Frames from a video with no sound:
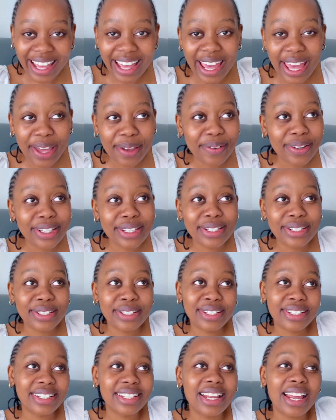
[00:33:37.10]

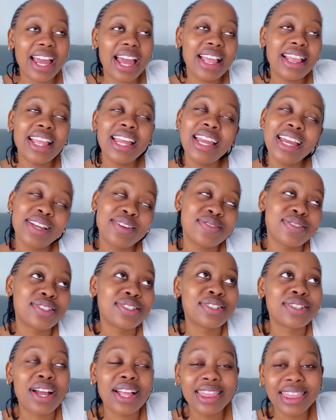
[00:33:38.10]
I think it was
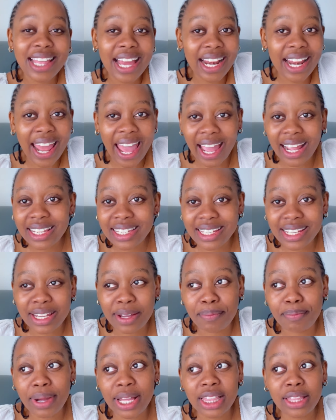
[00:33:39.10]
not that hectic,
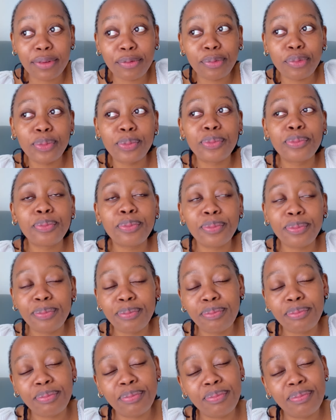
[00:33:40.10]
but
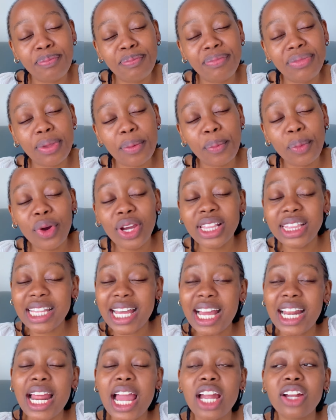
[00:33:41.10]
the point
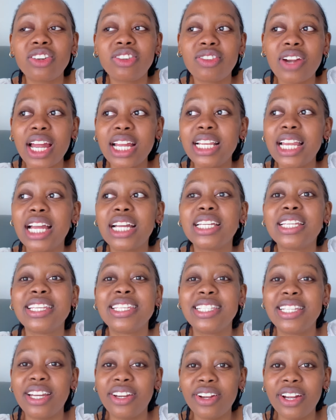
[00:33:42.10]
that I cried like
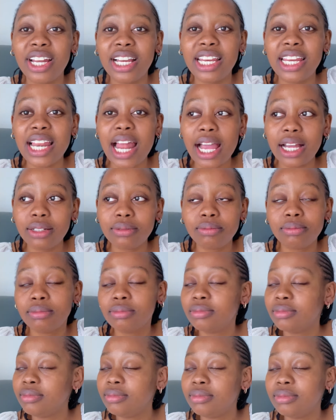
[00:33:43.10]
hysterically, like
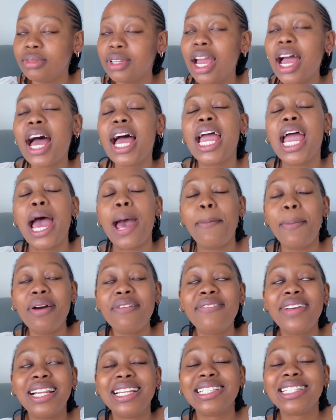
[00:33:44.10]
I
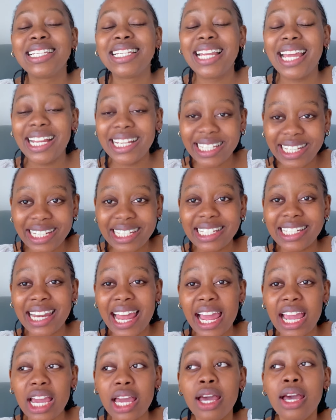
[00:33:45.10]
hyperventilated,
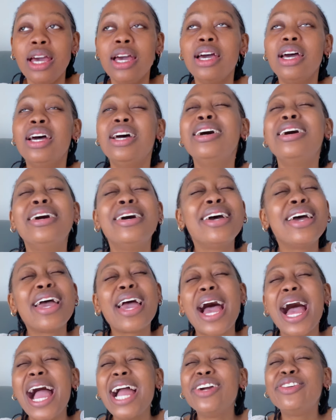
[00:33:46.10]
like
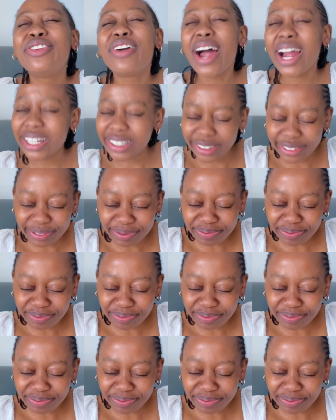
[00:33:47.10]
I cried